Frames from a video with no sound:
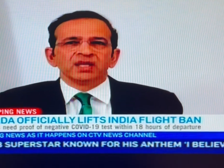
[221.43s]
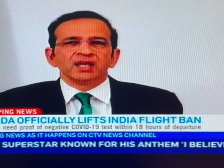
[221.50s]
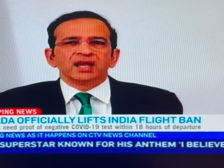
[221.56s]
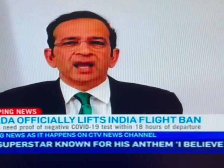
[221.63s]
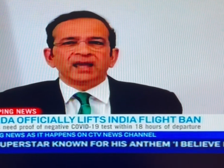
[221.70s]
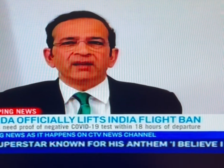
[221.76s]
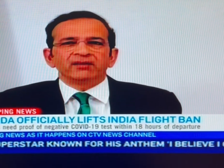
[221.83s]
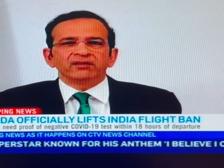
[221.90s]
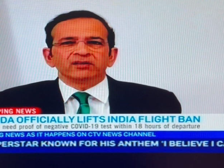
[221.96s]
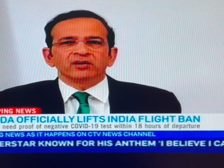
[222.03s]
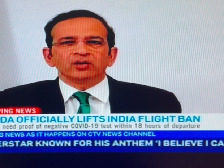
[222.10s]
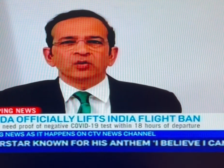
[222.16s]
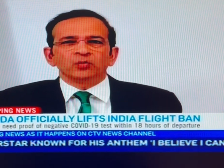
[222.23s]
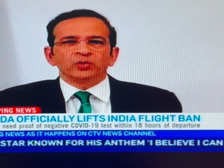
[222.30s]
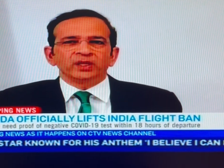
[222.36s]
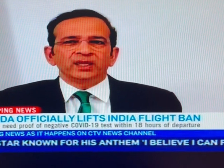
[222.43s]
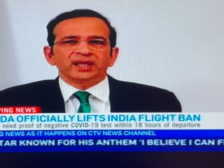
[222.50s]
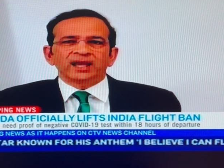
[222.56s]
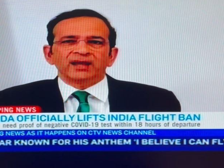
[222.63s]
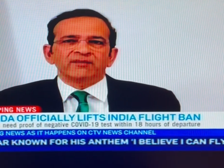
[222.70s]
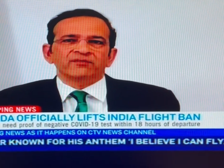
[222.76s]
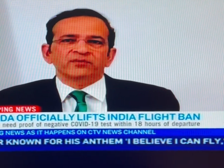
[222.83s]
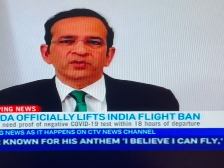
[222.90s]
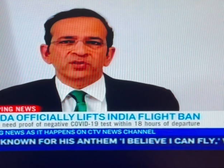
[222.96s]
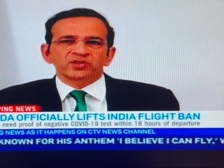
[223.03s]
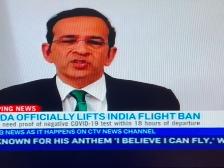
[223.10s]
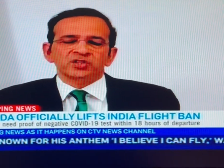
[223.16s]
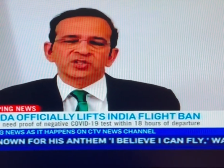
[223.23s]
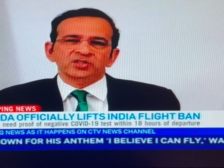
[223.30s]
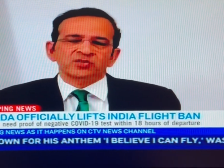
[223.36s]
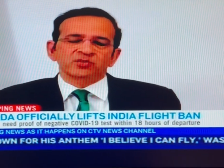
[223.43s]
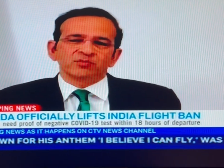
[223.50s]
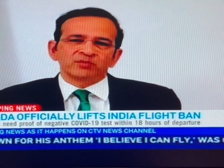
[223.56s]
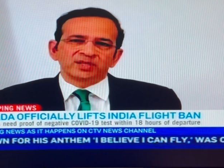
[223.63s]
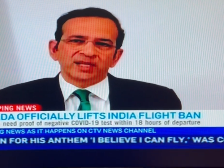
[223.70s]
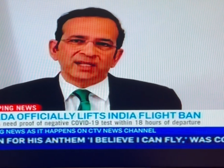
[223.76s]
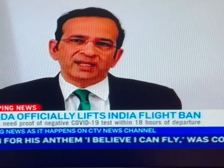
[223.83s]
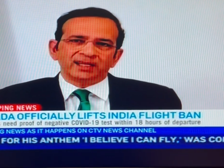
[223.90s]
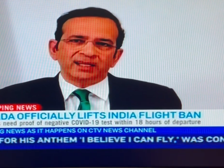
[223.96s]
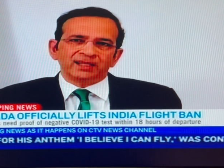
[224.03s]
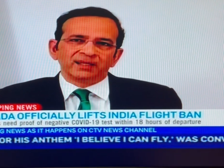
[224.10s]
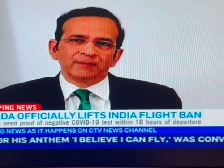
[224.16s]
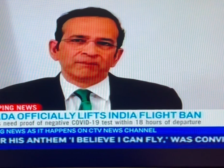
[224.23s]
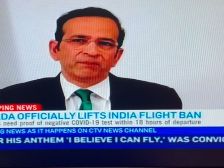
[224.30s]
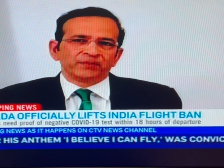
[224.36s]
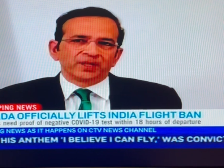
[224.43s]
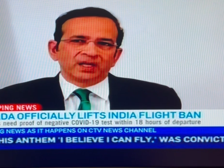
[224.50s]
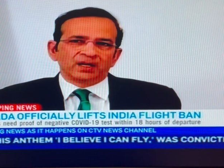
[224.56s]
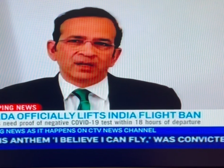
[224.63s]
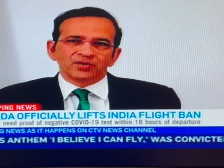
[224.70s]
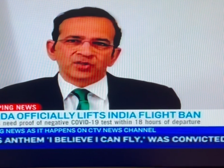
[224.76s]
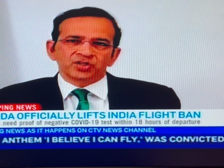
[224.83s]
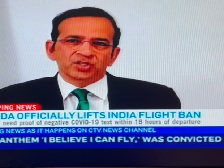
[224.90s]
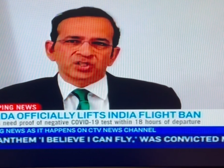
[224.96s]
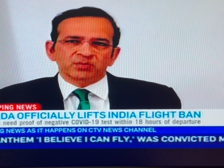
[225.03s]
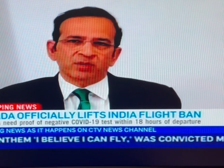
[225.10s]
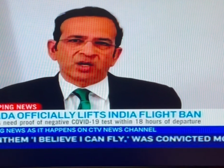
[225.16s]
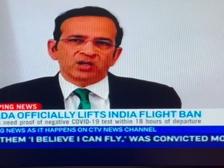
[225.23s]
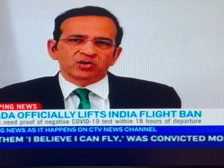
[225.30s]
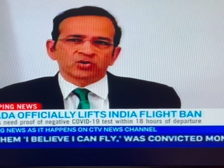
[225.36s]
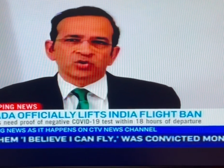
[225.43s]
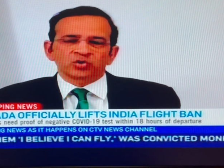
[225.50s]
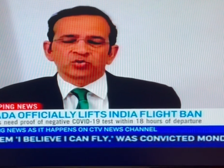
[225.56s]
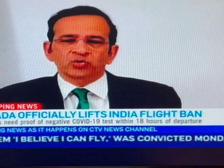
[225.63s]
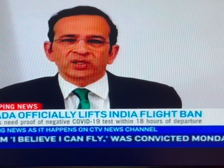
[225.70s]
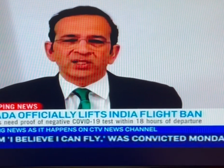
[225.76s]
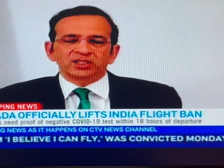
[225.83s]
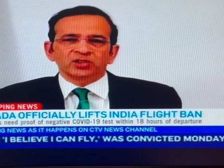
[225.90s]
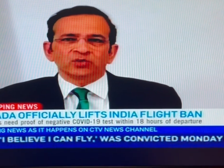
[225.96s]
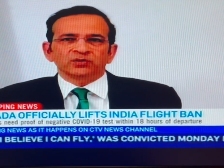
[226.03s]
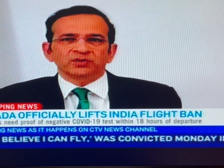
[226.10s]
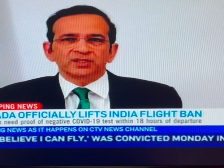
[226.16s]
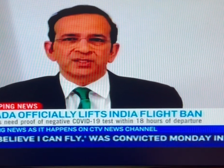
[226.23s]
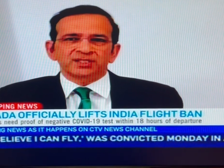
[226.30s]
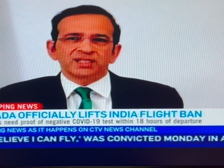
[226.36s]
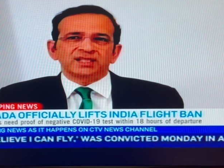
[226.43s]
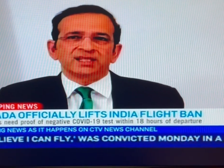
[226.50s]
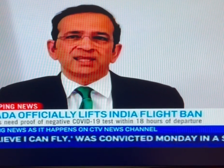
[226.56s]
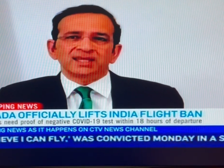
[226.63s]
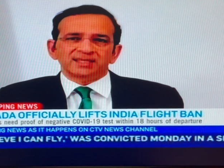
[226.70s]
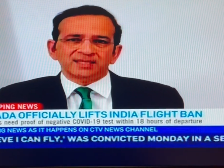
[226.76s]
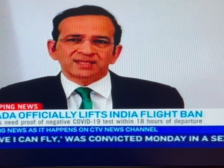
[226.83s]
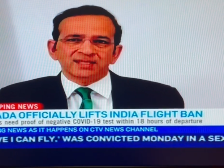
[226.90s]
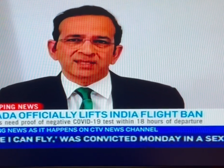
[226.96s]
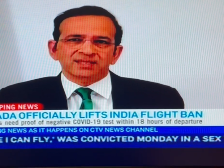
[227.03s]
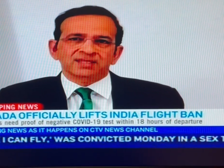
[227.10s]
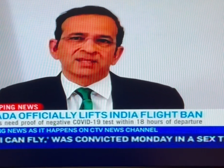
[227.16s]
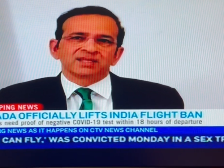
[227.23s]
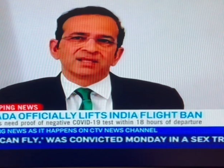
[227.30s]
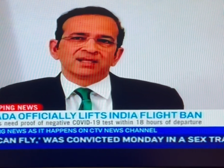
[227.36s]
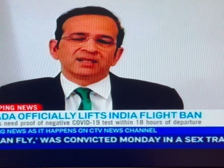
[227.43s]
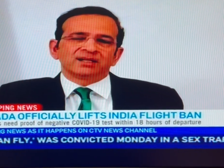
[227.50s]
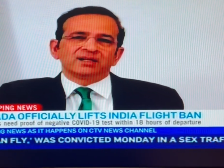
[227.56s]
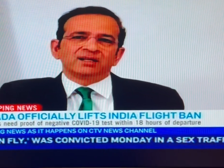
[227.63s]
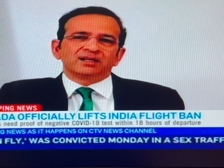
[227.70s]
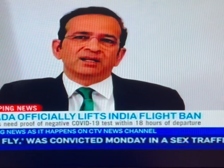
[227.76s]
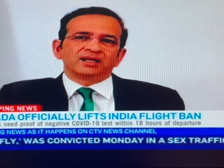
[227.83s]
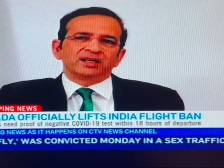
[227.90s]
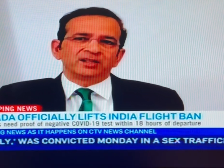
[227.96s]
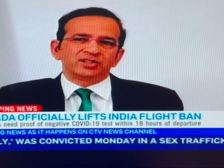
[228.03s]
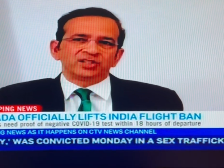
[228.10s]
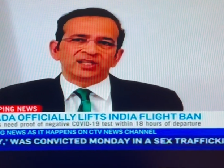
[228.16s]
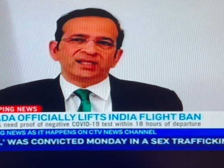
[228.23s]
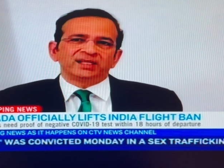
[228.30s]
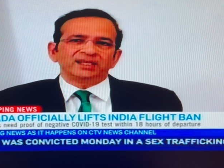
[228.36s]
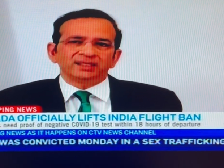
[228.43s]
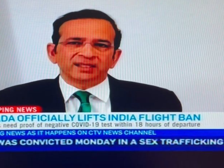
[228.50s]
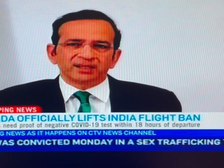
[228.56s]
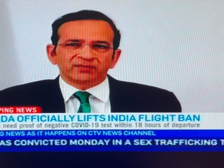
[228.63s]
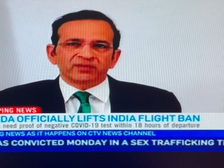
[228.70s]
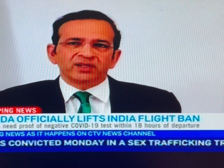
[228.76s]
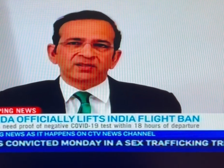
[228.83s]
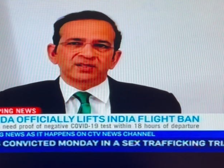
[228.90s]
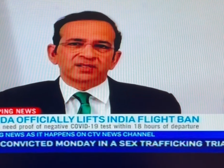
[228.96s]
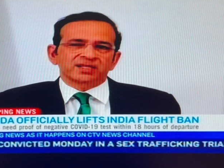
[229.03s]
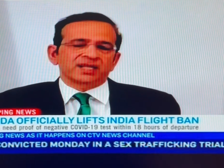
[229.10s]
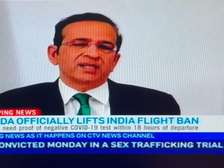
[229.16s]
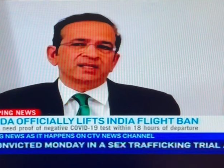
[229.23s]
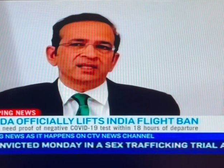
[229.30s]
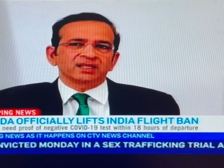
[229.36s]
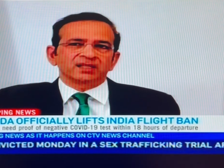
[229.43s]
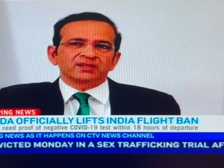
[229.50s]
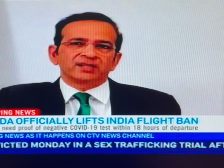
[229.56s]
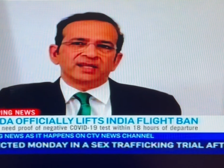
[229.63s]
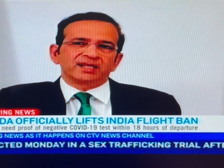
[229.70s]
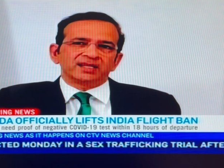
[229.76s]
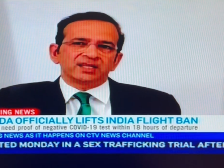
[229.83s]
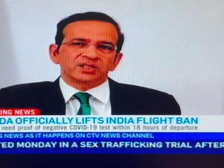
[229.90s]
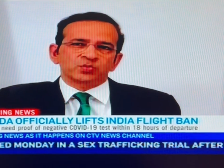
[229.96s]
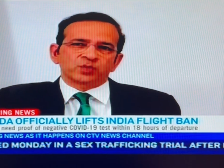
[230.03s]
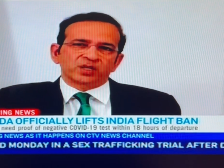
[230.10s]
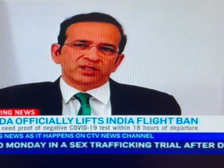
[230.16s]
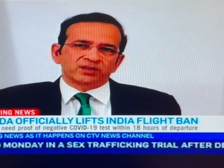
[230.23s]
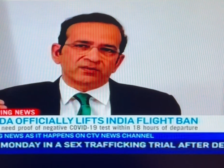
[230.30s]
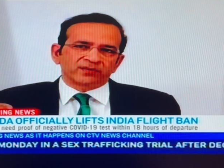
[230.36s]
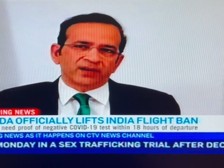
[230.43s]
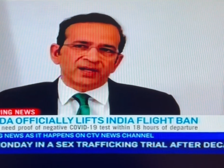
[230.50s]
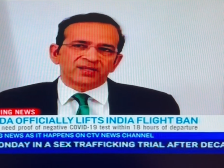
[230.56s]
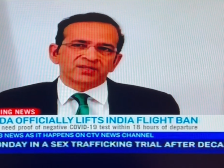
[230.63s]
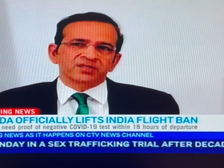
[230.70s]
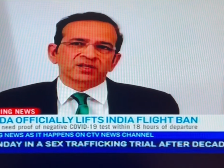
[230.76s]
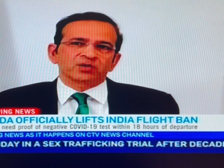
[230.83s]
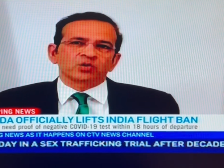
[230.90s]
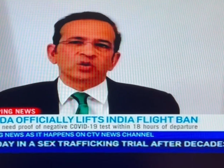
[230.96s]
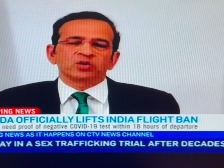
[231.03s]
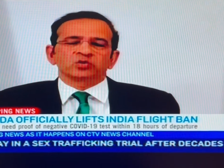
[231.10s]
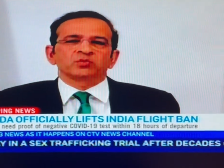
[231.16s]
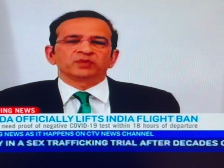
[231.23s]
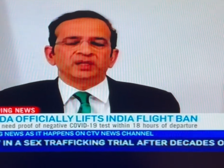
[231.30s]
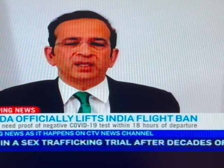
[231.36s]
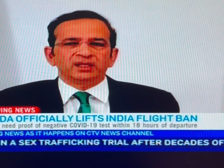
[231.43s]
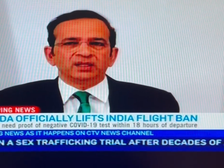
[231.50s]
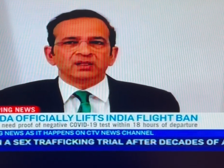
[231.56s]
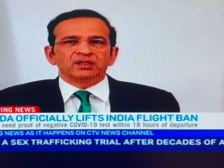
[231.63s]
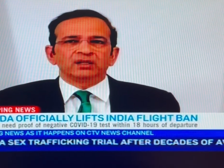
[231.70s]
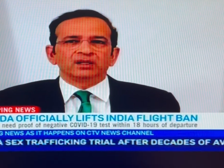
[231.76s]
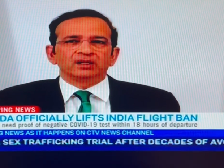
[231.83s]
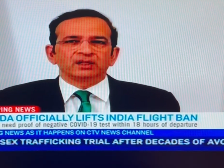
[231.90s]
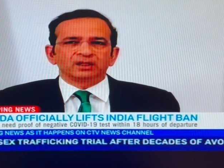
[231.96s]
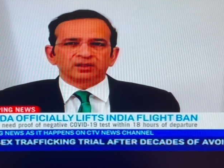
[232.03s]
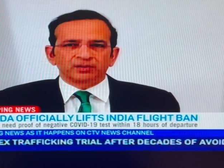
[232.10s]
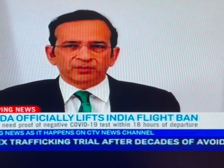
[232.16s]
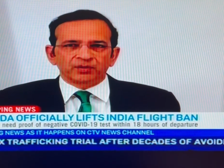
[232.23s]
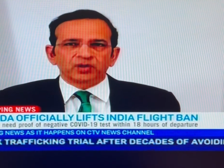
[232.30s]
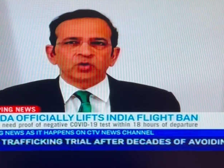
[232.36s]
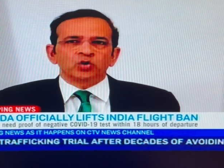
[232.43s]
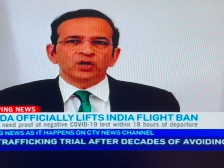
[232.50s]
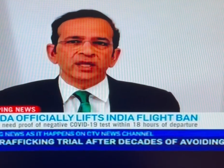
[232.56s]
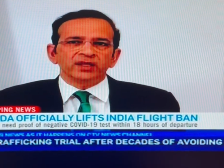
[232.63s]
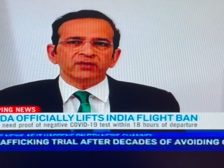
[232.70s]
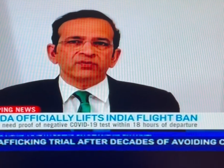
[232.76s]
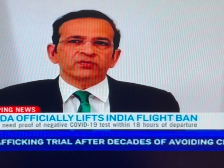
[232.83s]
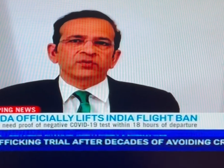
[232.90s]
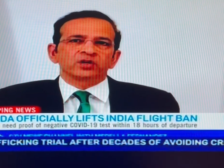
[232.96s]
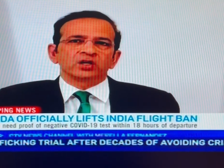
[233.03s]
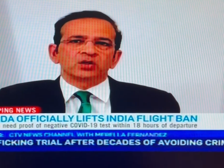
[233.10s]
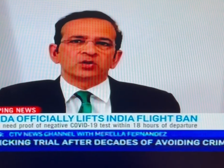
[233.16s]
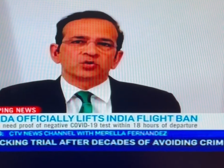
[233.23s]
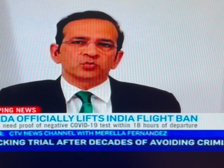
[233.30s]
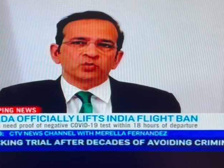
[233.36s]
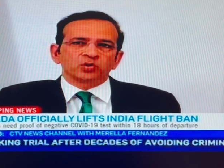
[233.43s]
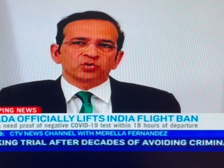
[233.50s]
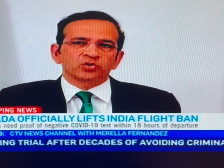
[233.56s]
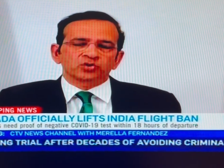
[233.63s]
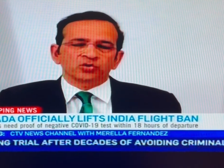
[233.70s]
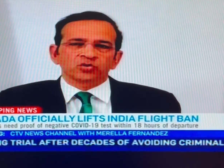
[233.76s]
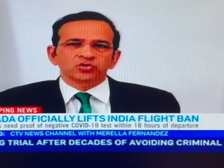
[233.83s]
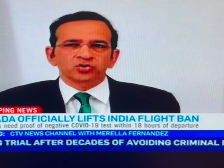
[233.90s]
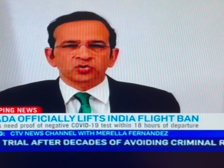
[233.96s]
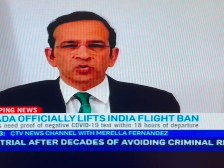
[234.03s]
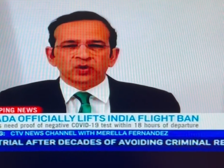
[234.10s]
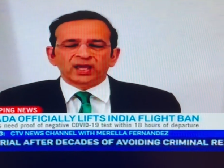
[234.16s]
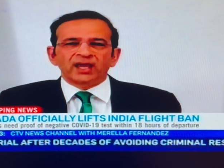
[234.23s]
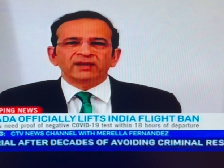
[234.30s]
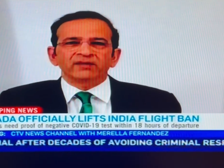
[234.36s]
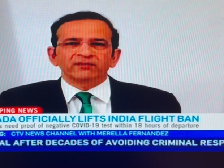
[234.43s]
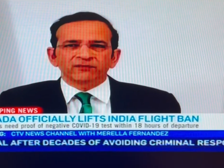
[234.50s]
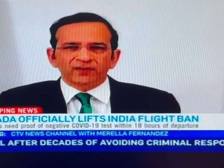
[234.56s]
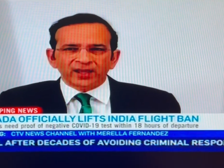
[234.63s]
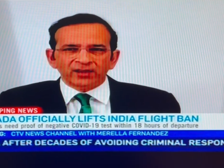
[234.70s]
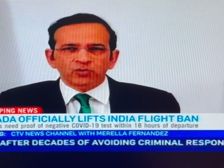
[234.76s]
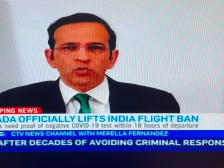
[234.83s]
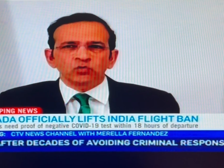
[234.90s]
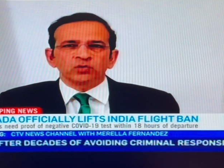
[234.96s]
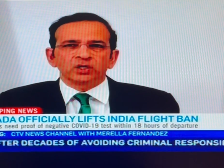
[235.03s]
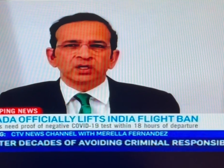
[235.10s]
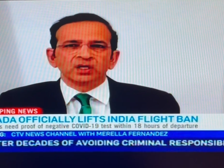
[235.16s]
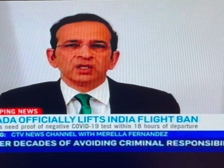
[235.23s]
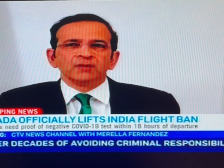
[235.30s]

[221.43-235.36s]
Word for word: And we have, for instance, from Delhi, just about 20 or 30 cases uh, daily that we are detecting, and Delhi is where the flights are going to be uh, going uh, to both Toronto and Vancouver.